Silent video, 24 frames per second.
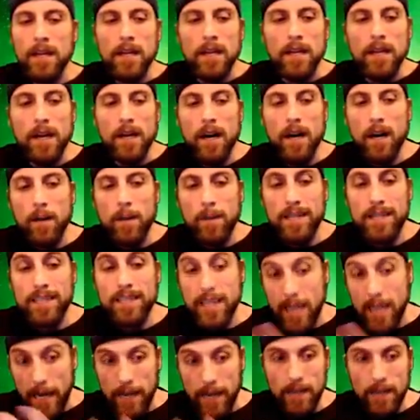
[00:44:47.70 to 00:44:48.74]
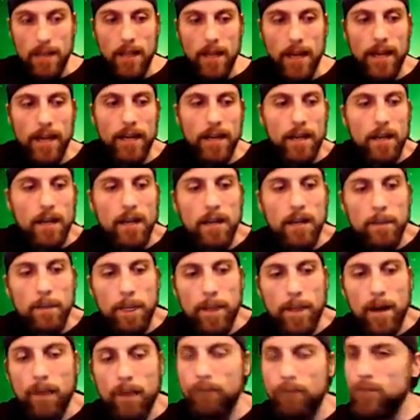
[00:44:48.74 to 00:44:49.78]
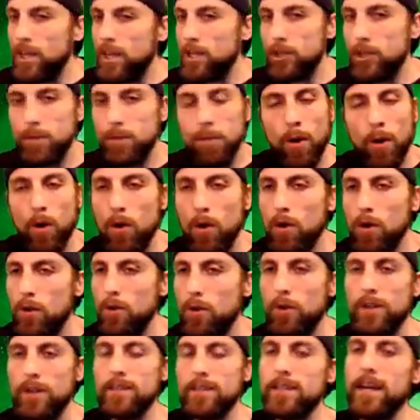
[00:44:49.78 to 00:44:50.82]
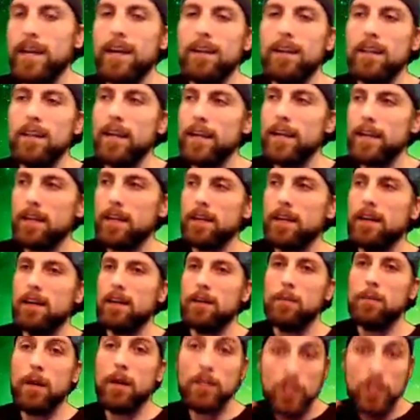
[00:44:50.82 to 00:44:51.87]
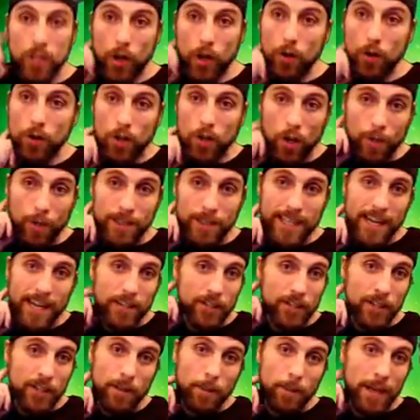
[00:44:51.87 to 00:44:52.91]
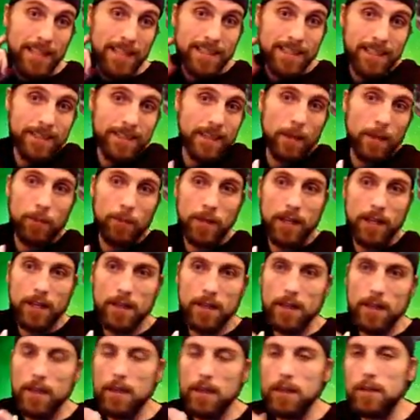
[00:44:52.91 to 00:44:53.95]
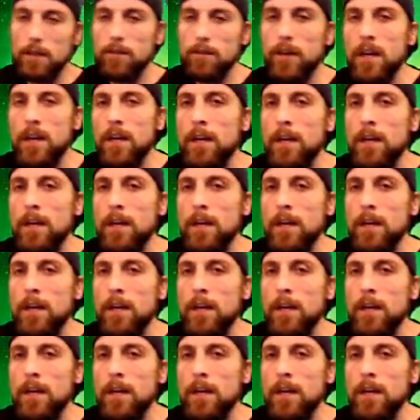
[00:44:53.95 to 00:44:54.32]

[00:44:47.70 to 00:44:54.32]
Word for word: Um, it's kind of like a fishbowl, or it's kind of like um, a snow globe is actually the best example I can think of.